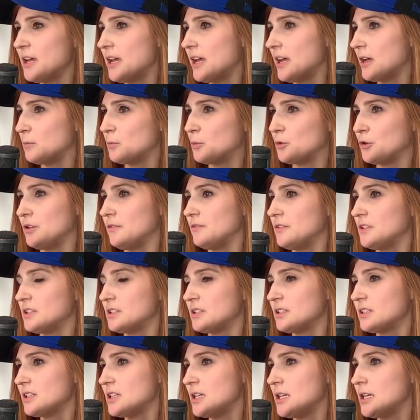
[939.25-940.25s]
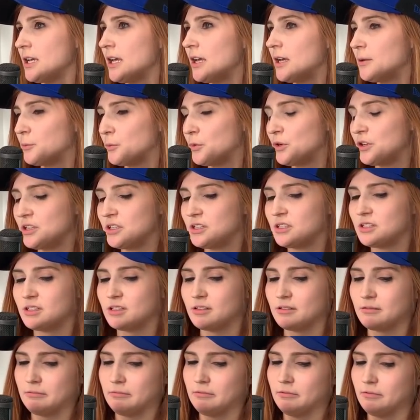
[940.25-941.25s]
I had previously
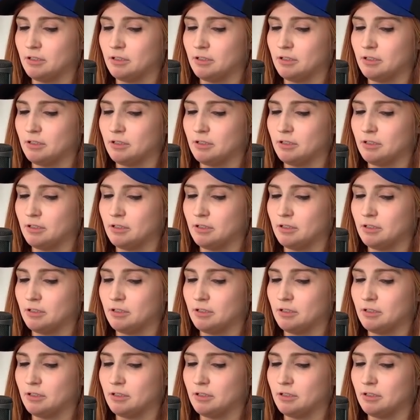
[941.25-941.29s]
was